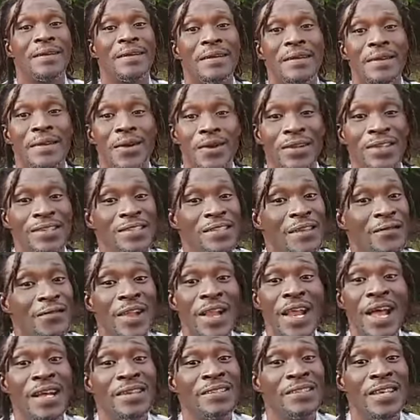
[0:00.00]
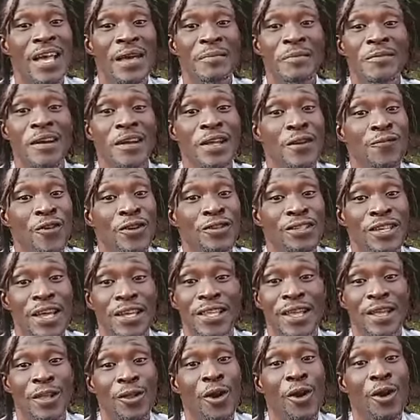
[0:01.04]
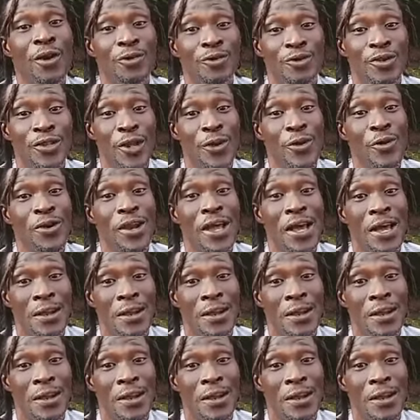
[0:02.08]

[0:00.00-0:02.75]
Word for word: Because the civilians then be ready for take the law to the human.